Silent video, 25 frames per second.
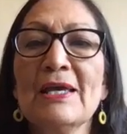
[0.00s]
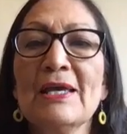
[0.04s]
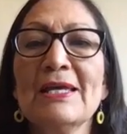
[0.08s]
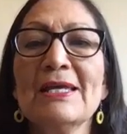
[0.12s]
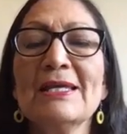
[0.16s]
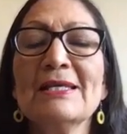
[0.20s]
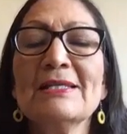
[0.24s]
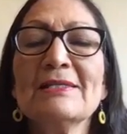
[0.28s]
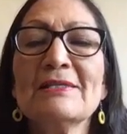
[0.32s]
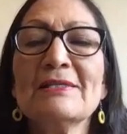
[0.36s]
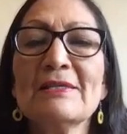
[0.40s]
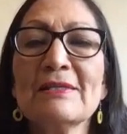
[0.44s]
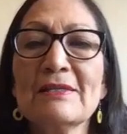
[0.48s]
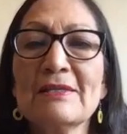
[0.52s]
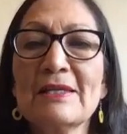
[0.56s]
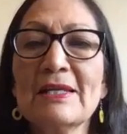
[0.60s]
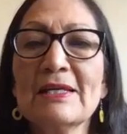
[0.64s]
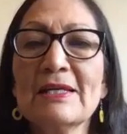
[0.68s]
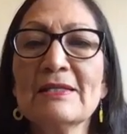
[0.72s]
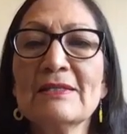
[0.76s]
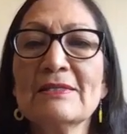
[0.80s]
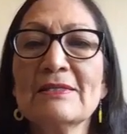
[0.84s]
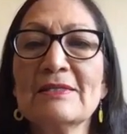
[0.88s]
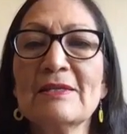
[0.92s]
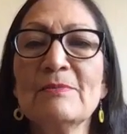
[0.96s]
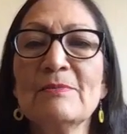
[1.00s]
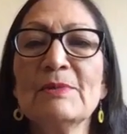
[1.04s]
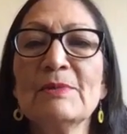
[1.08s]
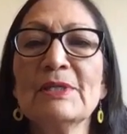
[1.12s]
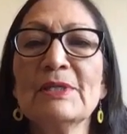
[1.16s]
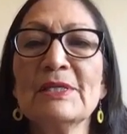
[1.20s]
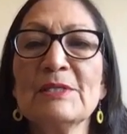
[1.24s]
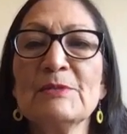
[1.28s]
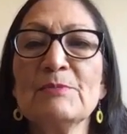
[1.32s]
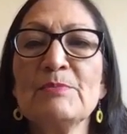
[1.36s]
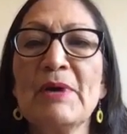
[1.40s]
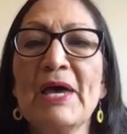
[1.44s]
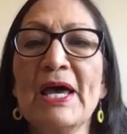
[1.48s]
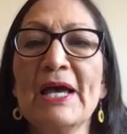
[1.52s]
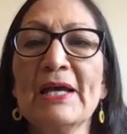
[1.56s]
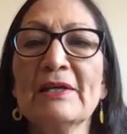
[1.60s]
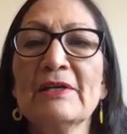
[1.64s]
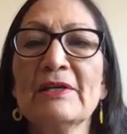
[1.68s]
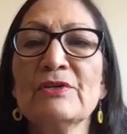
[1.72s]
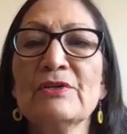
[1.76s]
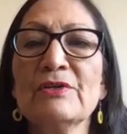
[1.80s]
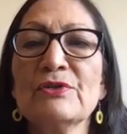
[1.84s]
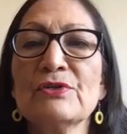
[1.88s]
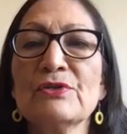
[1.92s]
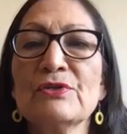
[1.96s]
into the next stimulus
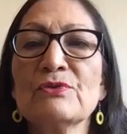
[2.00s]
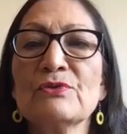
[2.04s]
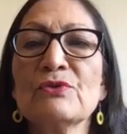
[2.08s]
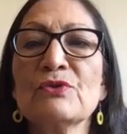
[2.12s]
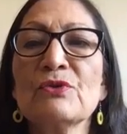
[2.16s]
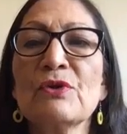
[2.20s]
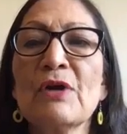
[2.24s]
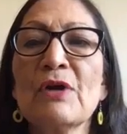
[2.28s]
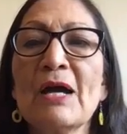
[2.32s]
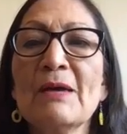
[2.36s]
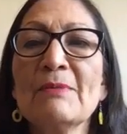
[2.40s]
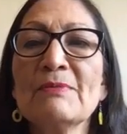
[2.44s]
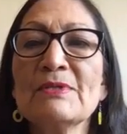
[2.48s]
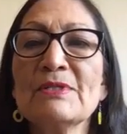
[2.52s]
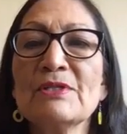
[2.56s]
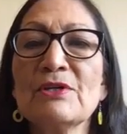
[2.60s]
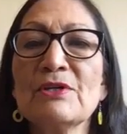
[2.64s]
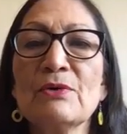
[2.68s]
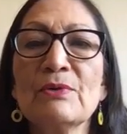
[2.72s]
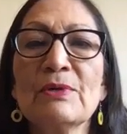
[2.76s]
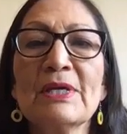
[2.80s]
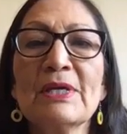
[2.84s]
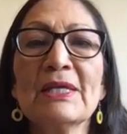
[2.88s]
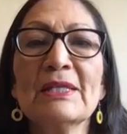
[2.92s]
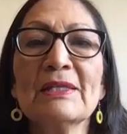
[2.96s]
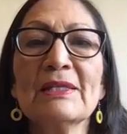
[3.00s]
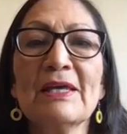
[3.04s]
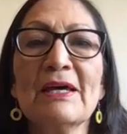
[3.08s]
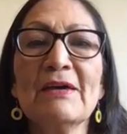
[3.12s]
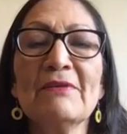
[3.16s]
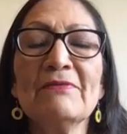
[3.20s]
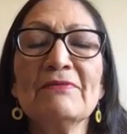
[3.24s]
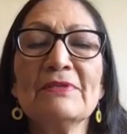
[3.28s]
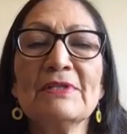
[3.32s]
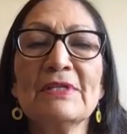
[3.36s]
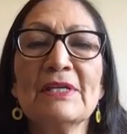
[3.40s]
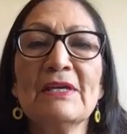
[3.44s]
package so tribes don't get left